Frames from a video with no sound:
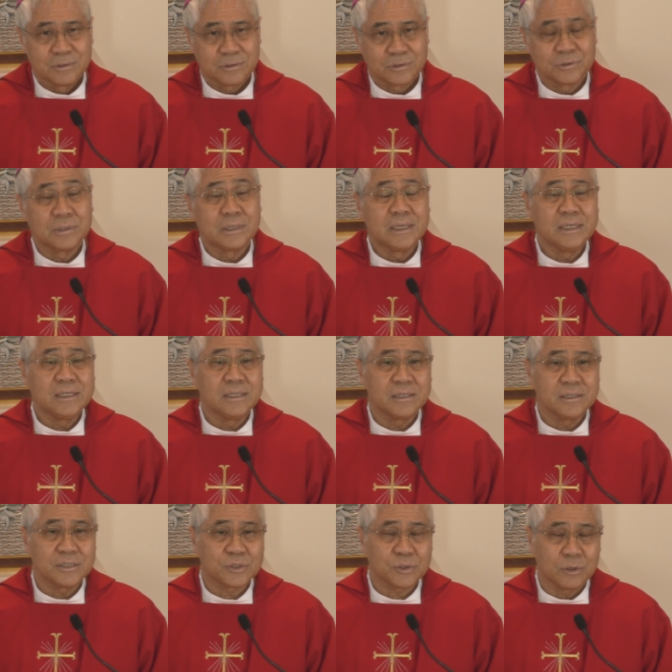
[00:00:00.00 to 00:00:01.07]
So a leader
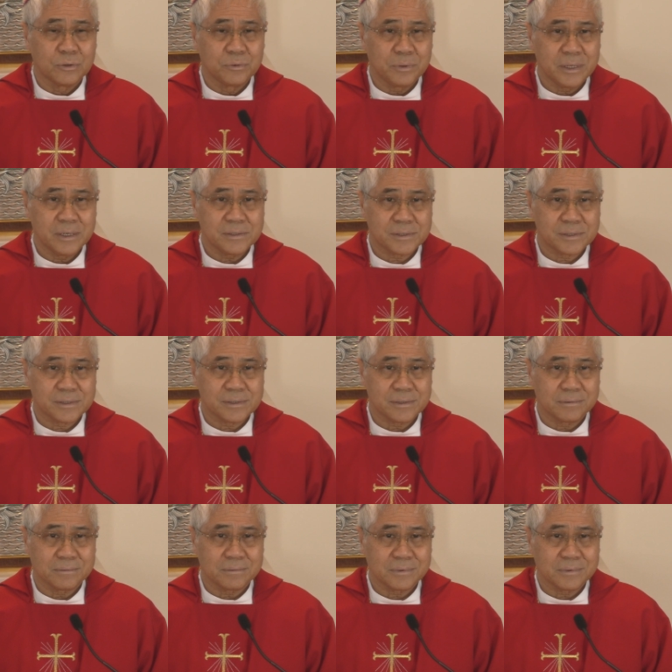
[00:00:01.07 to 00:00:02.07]
is always